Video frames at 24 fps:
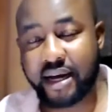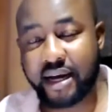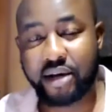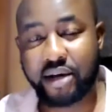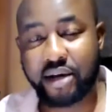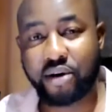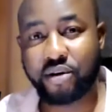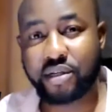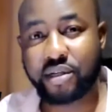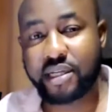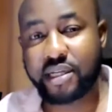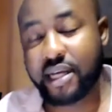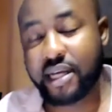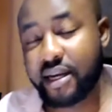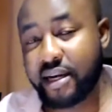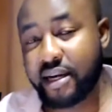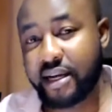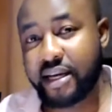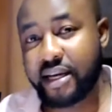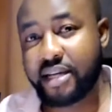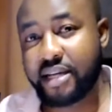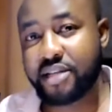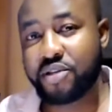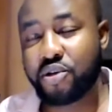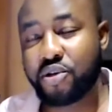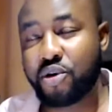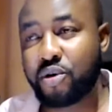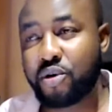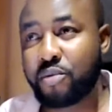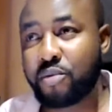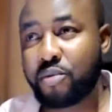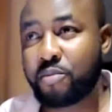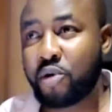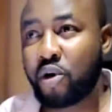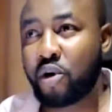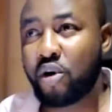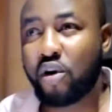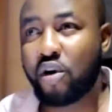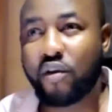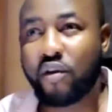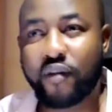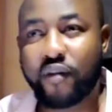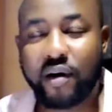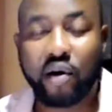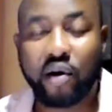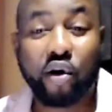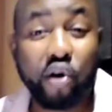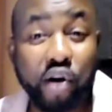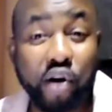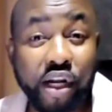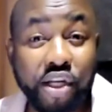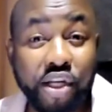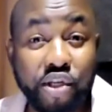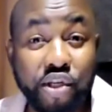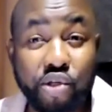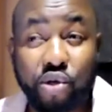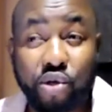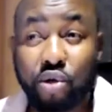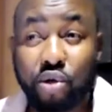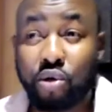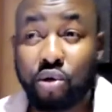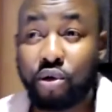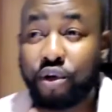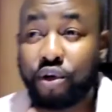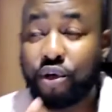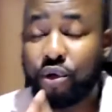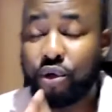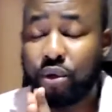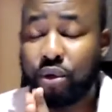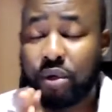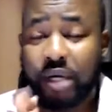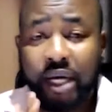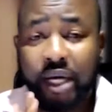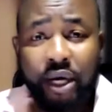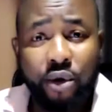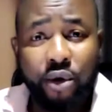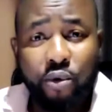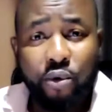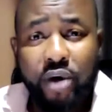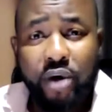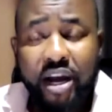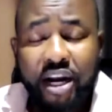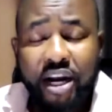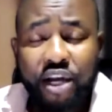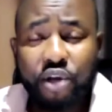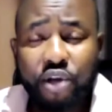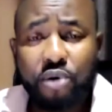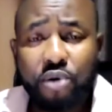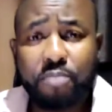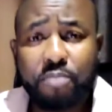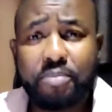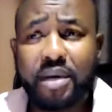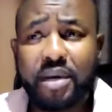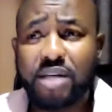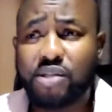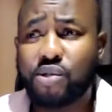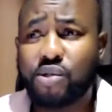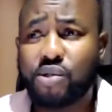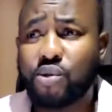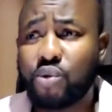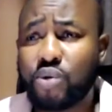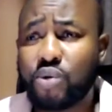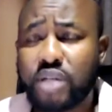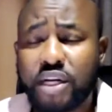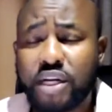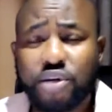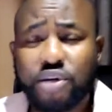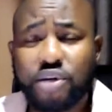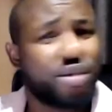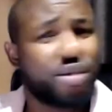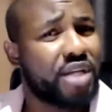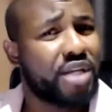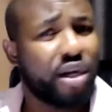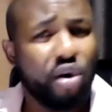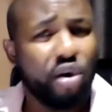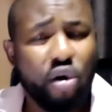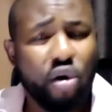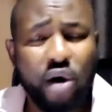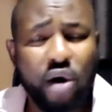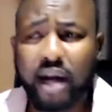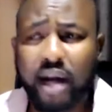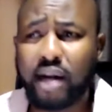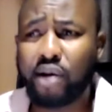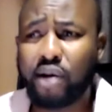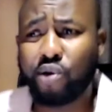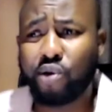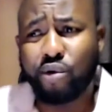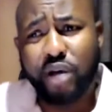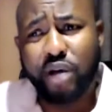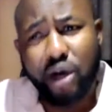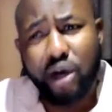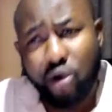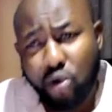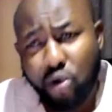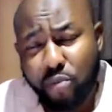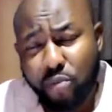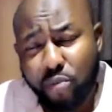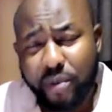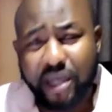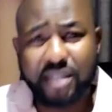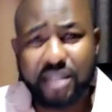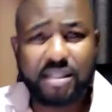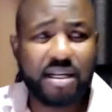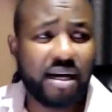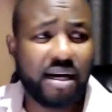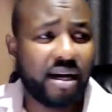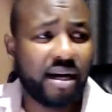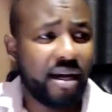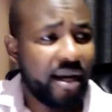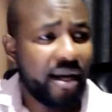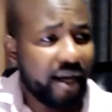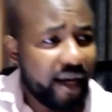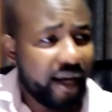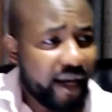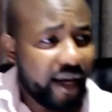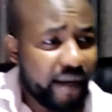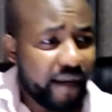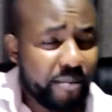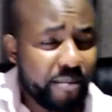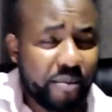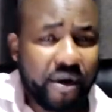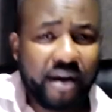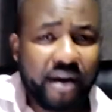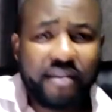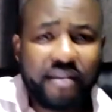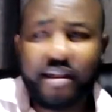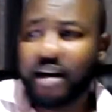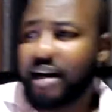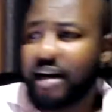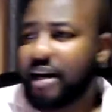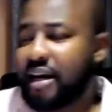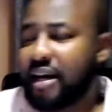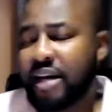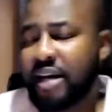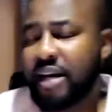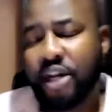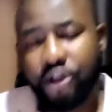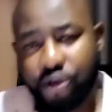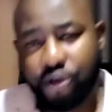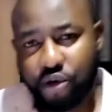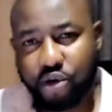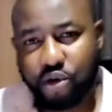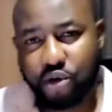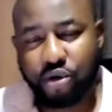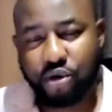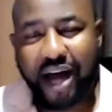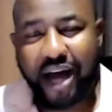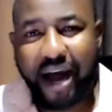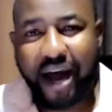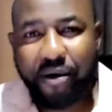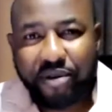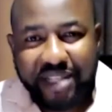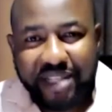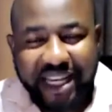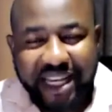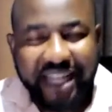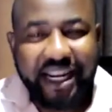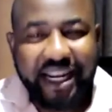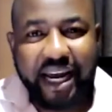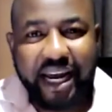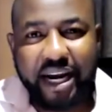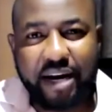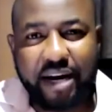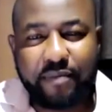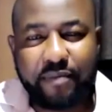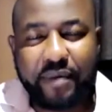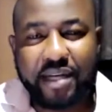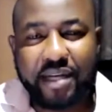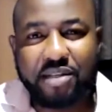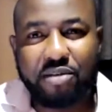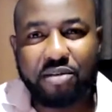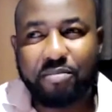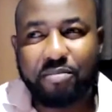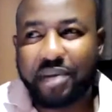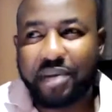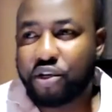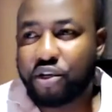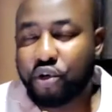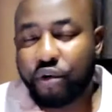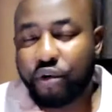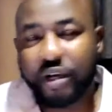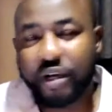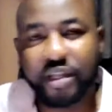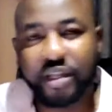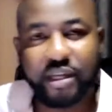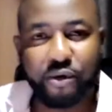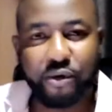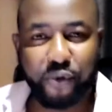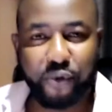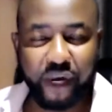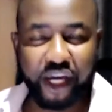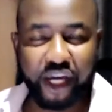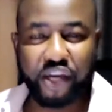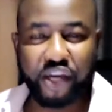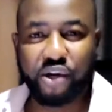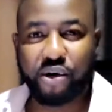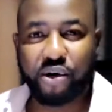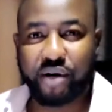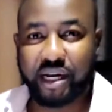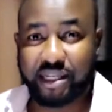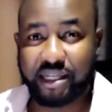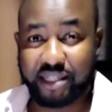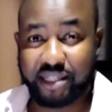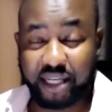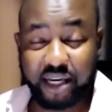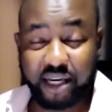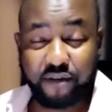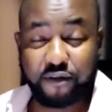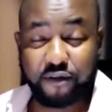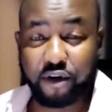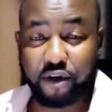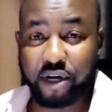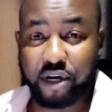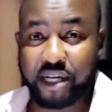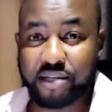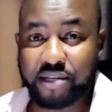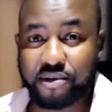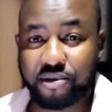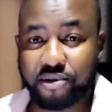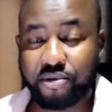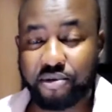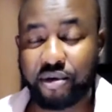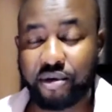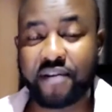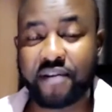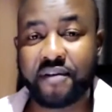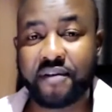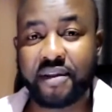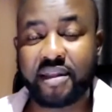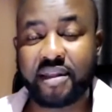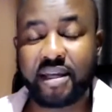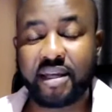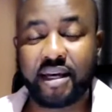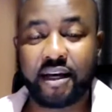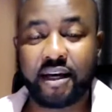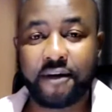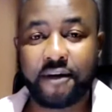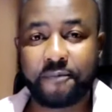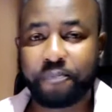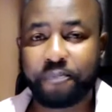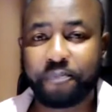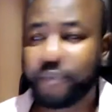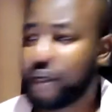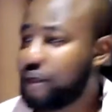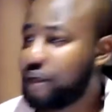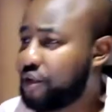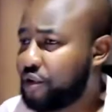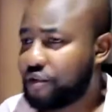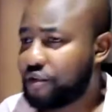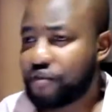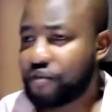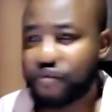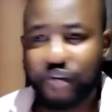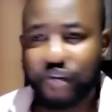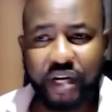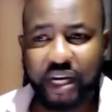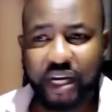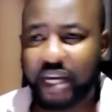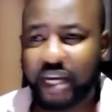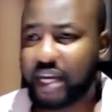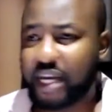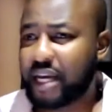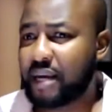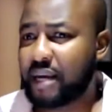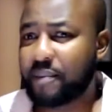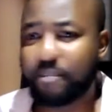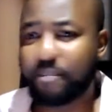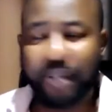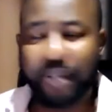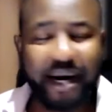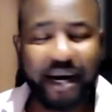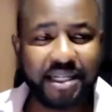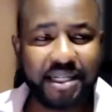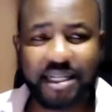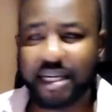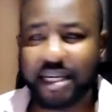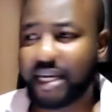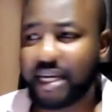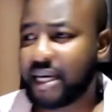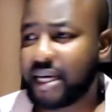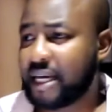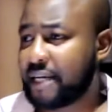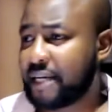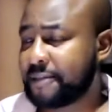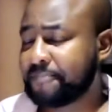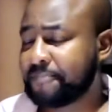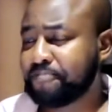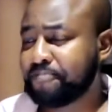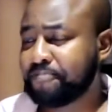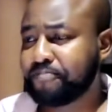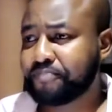On Sundays, you're more of a holy joy. You're wearing your best suit and you say, oh, hallelujah. Oh, pastor. Hey, brother. Hey, you know, I was that kind of person. But during the week, you're as evil as you could ever think. You're drinking, partying,